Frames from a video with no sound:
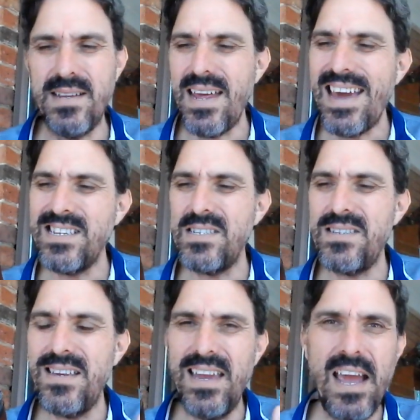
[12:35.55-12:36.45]
It
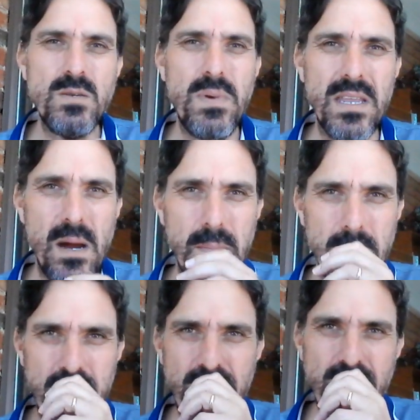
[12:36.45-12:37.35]
has picked up
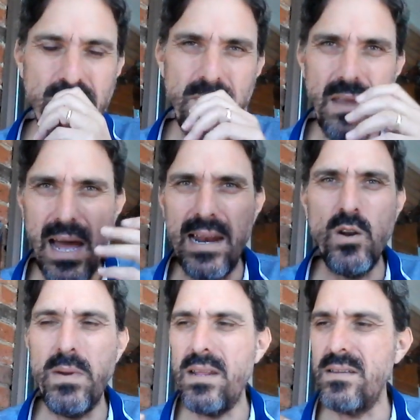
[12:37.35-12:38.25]
a
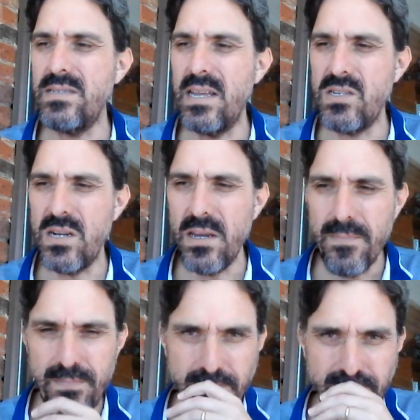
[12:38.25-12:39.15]
little bit in intensity,
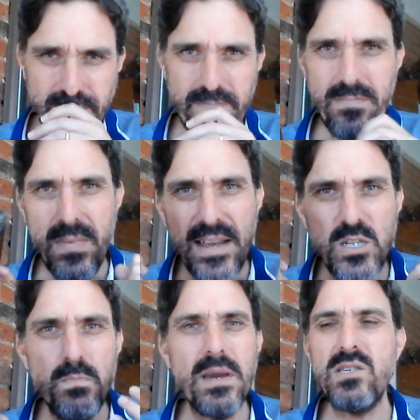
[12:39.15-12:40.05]

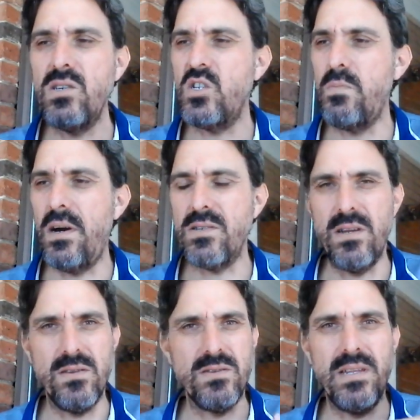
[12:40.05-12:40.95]
especially the spice
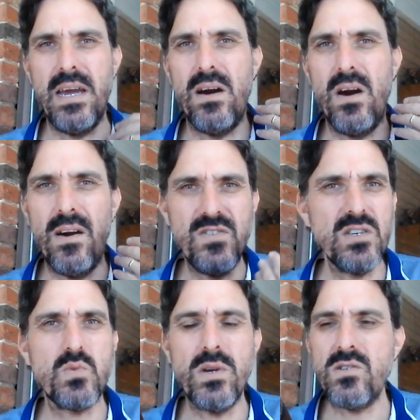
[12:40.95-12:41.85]
notes. Now, I've
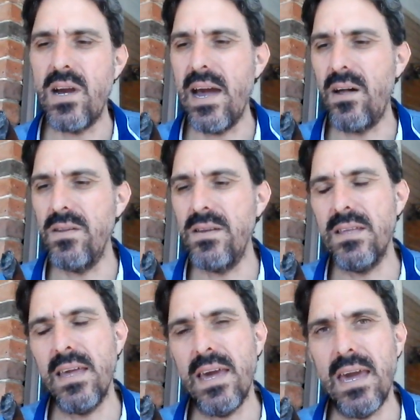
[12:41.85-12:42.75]
just retrohaled it,
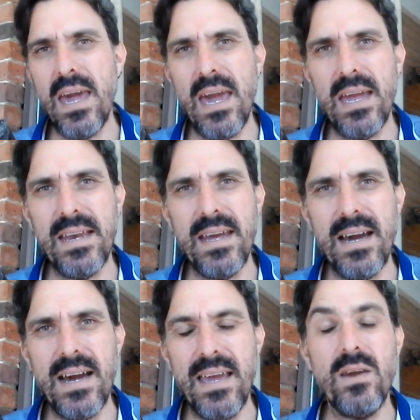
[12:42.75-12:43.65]
and
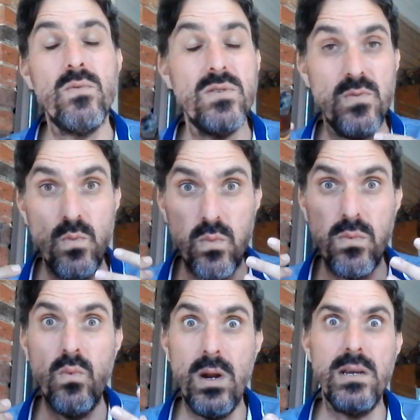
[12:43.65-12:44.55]
it was
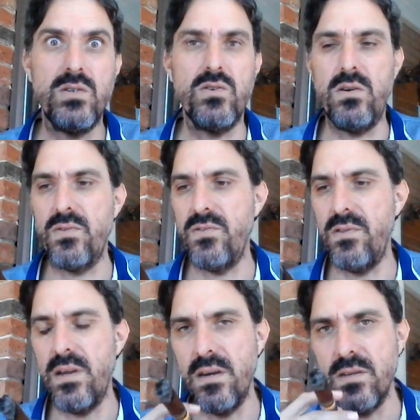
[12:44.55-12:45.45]
really strong through
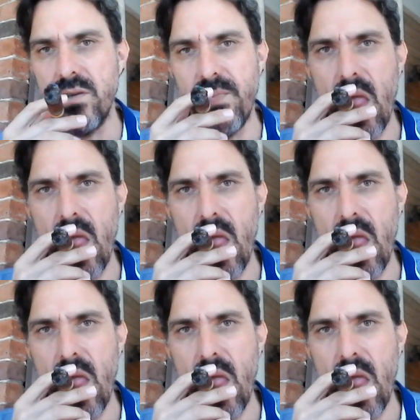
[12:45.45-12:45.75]
the nose.